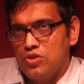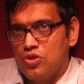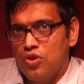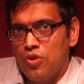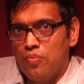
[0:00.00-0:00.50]

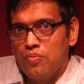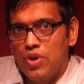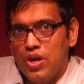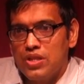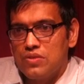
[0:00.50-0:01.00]

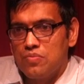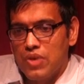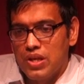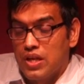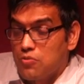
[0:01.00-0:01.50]
So
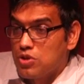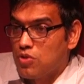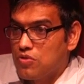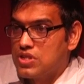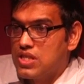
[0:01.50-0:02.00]
and it was
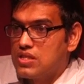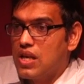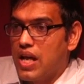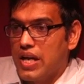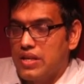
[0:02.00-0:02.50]
one of the
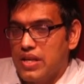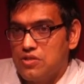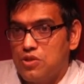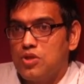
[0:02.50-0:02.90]
seasonal high tides.